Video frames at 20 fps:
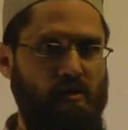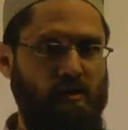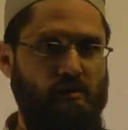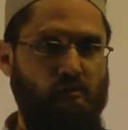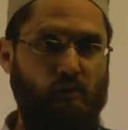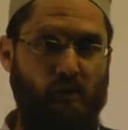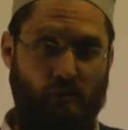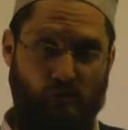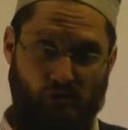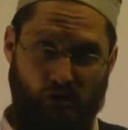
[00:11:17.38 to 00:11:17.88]

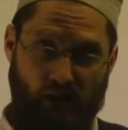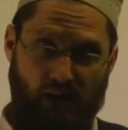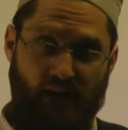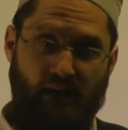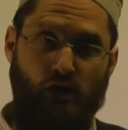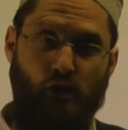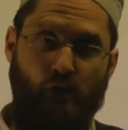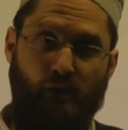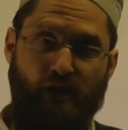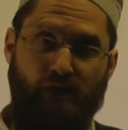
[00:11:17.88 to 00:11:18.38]
We were a
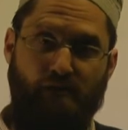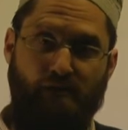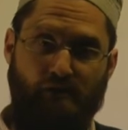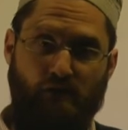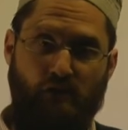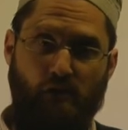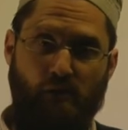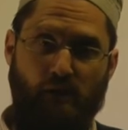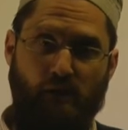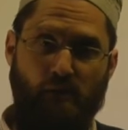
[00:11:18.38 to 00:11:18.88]
liquid, a
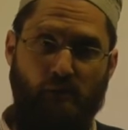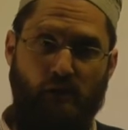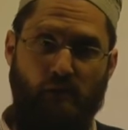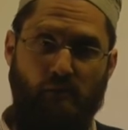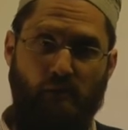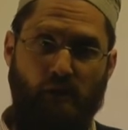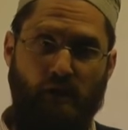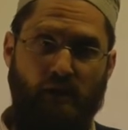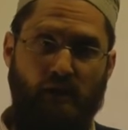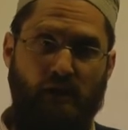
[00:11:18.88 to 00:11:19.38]
fluid, weren't
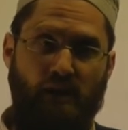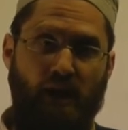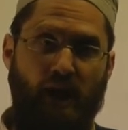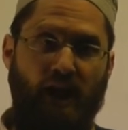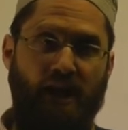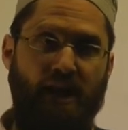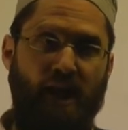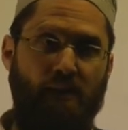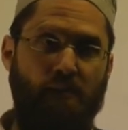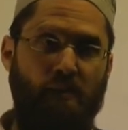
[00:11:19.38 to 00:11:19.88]
we?
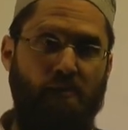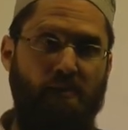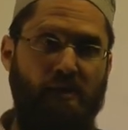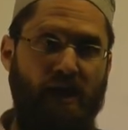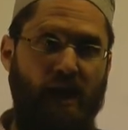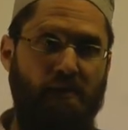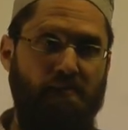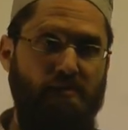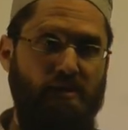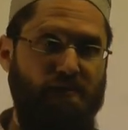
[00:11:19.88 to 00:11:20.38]
And then we
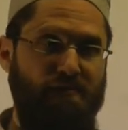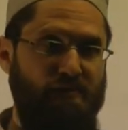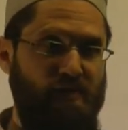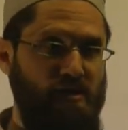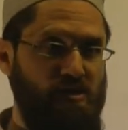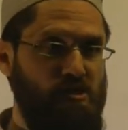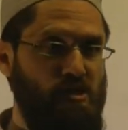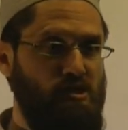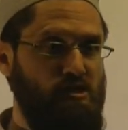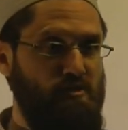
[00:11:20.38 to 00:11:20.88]
became the
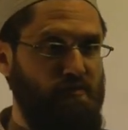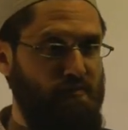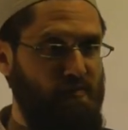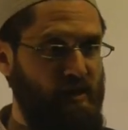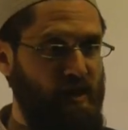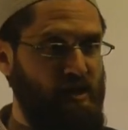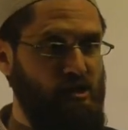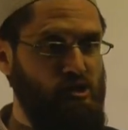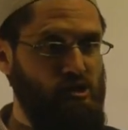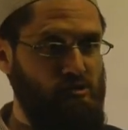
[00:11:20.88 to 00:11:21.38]
fetus, the
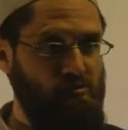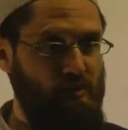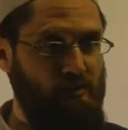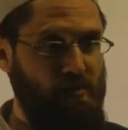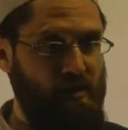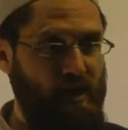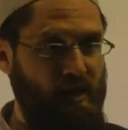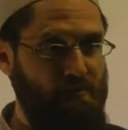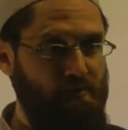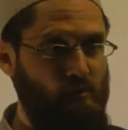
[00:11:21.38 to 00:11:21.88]
flesh. We
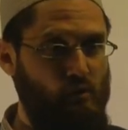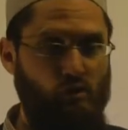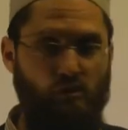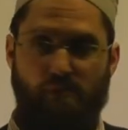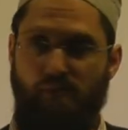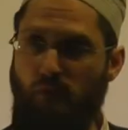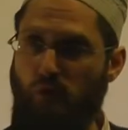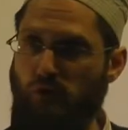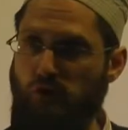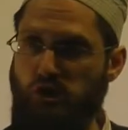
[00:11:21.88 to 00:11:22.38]
became more
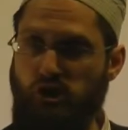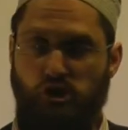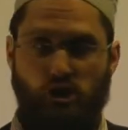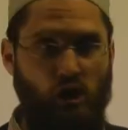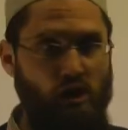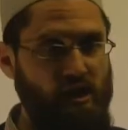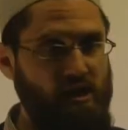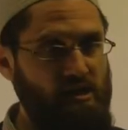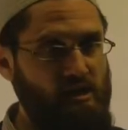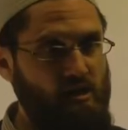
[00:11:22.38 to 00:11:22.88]
and more
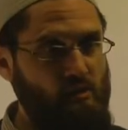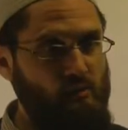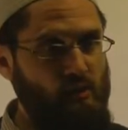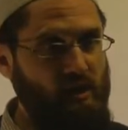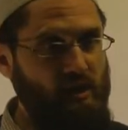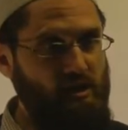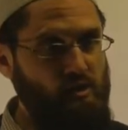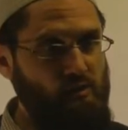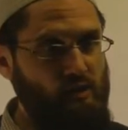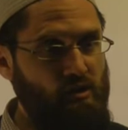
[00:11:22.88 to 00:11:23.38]
solid, didn't
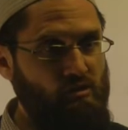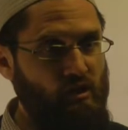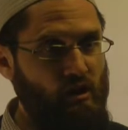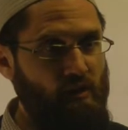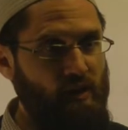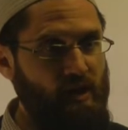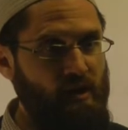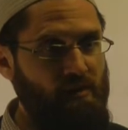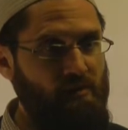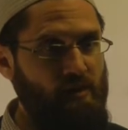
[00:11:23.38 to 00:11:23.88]
we, as we're
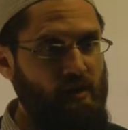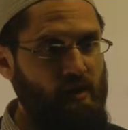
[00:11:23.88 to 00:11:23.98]
growing?